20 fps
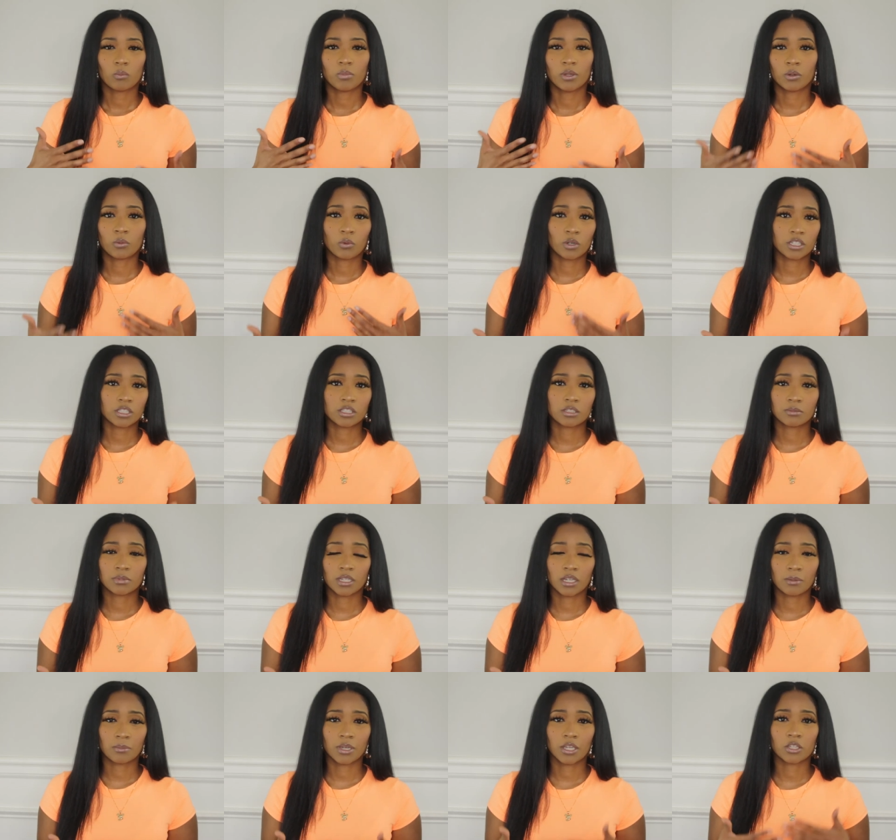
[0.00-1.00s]
been wanting to
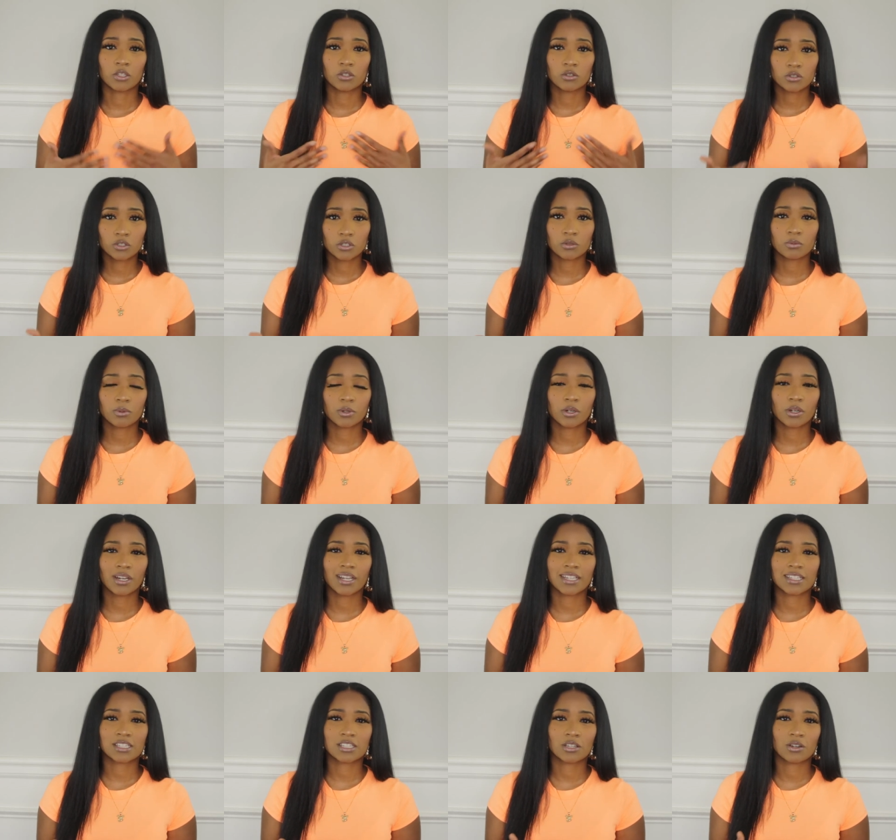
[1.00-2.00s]
become a YouTuber,
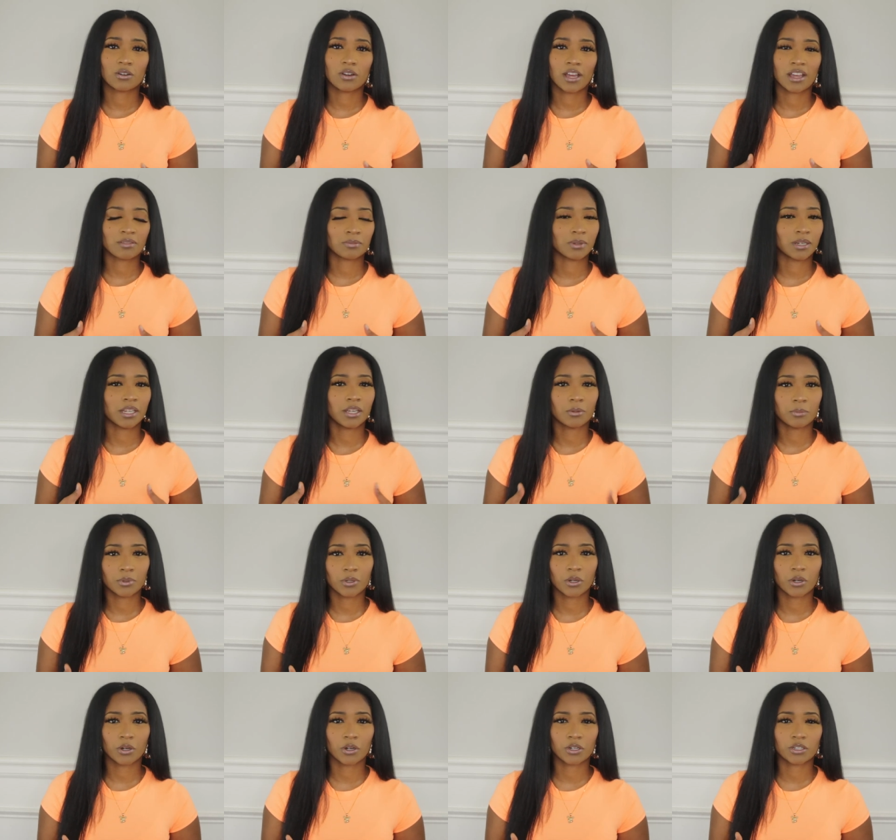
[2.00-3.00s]
and so I've been
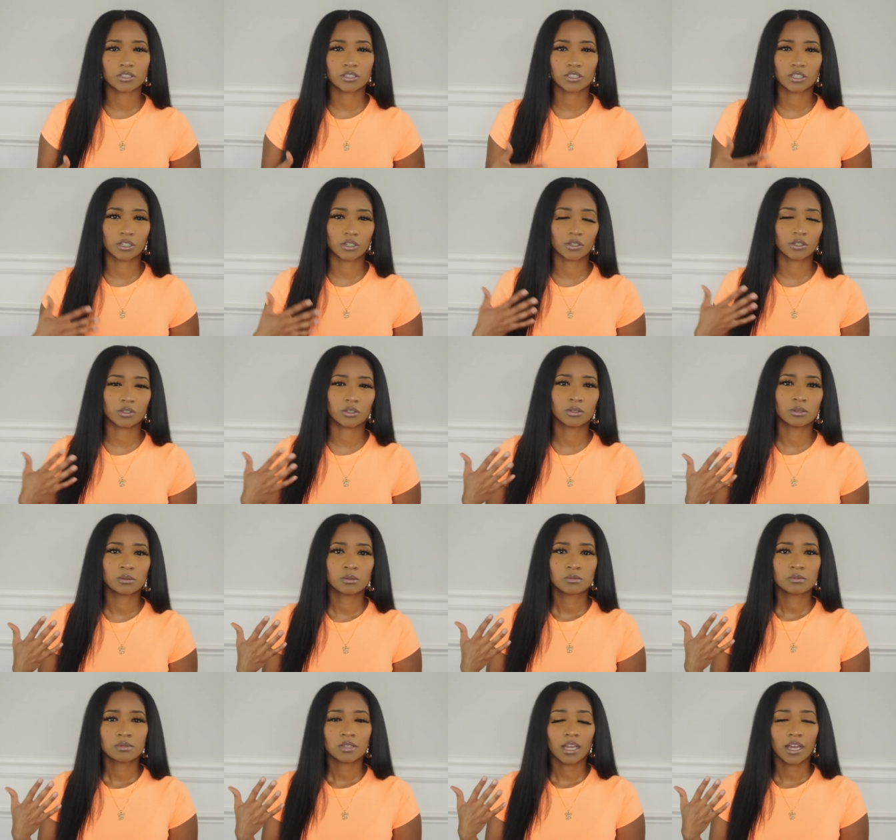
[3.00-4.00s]
helping her to learn
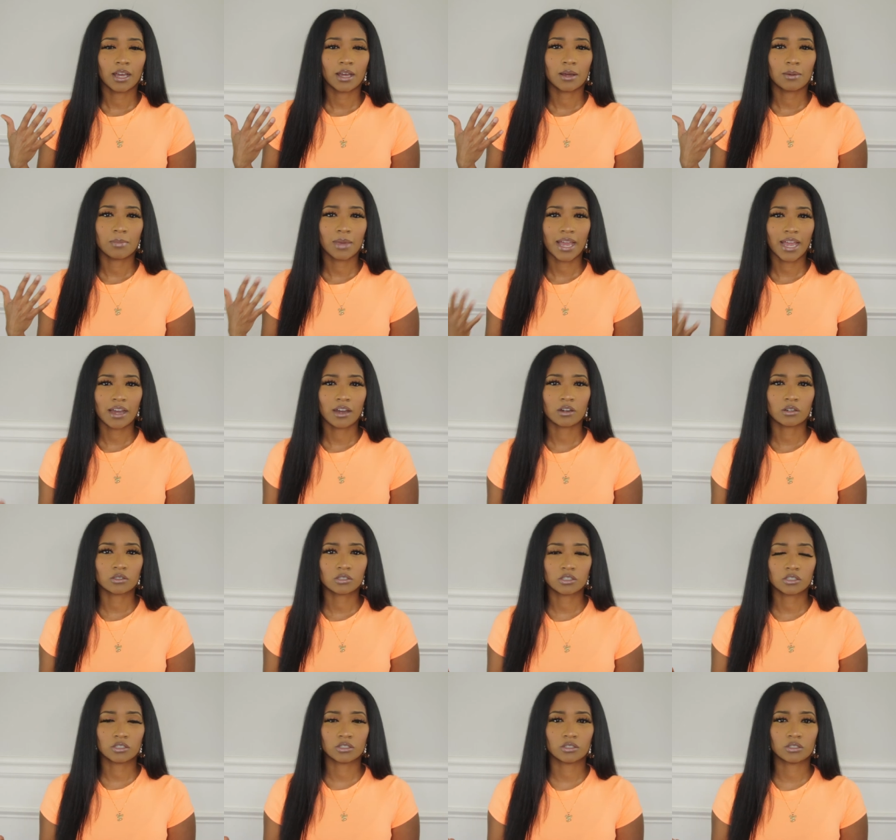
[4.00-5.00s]

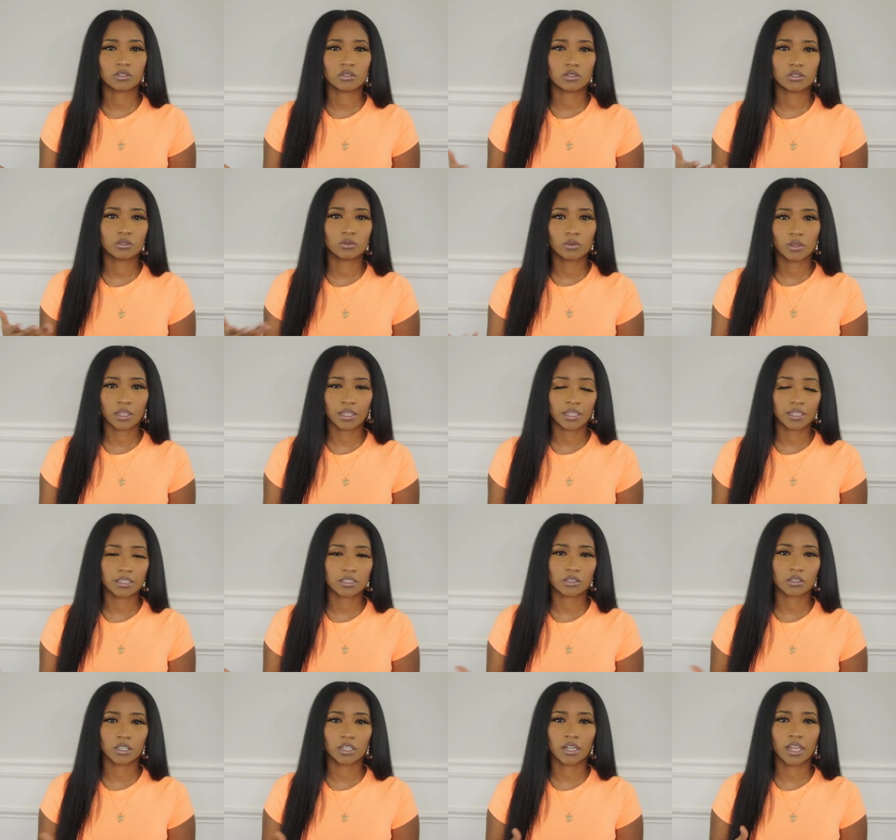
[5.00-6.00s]
how to do
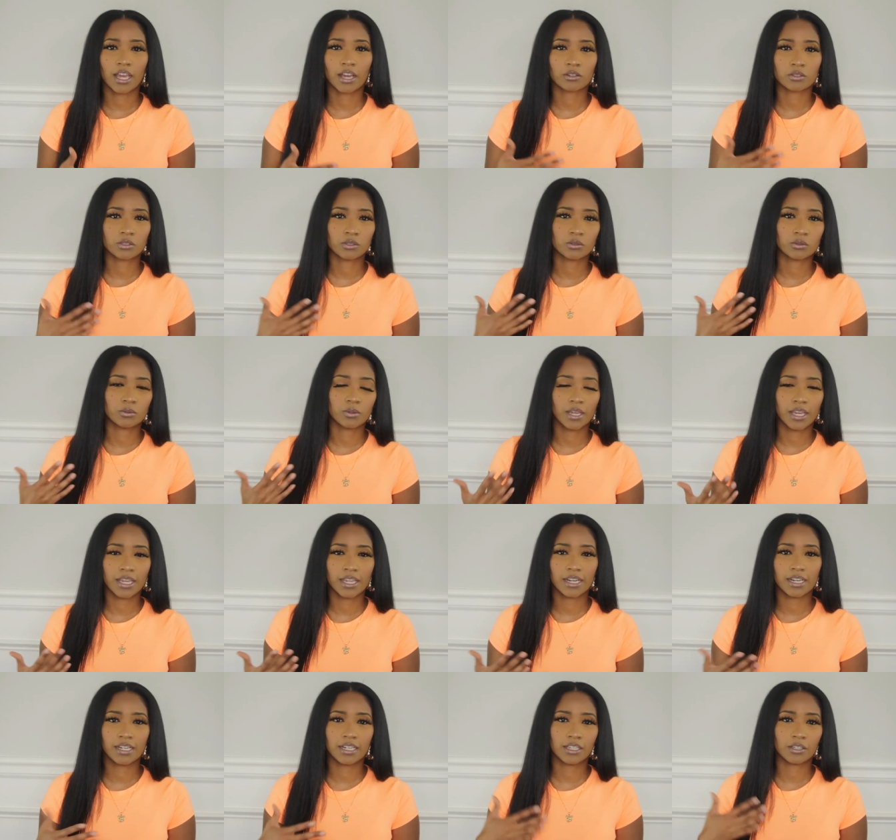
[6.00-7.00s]
things and how to
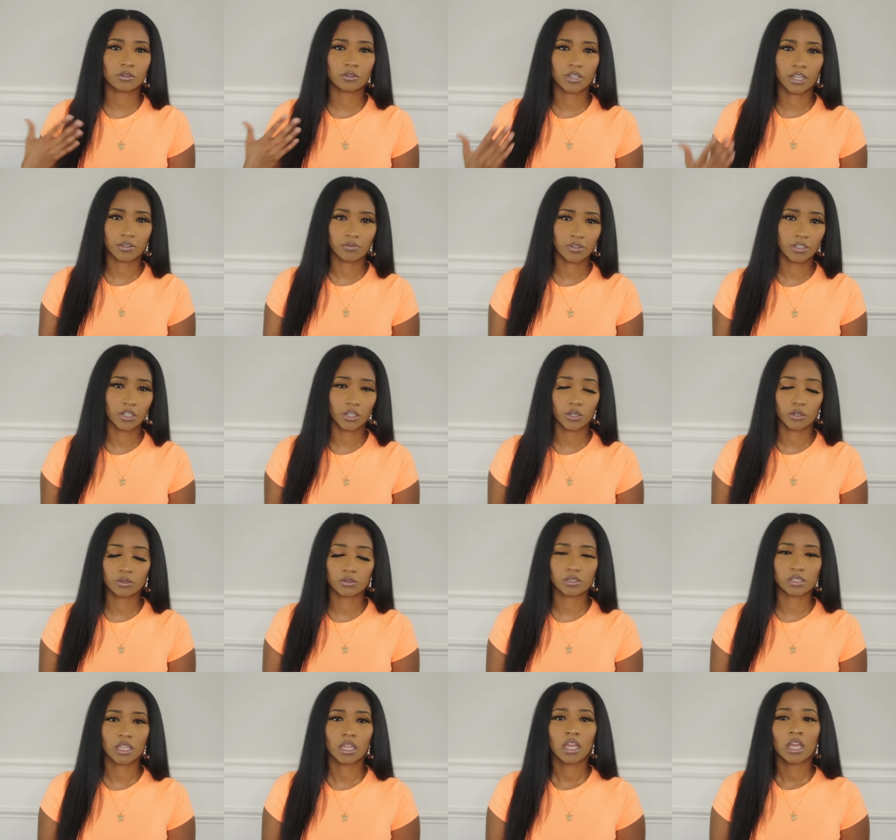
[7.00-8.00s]
edit and create
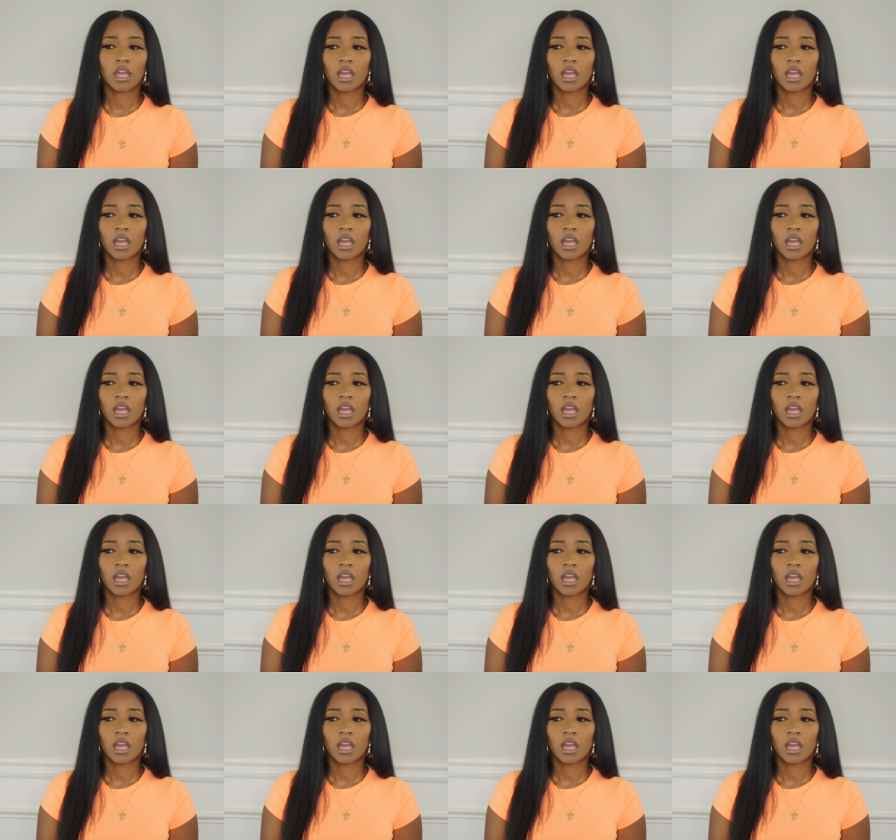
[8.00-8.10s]
videos.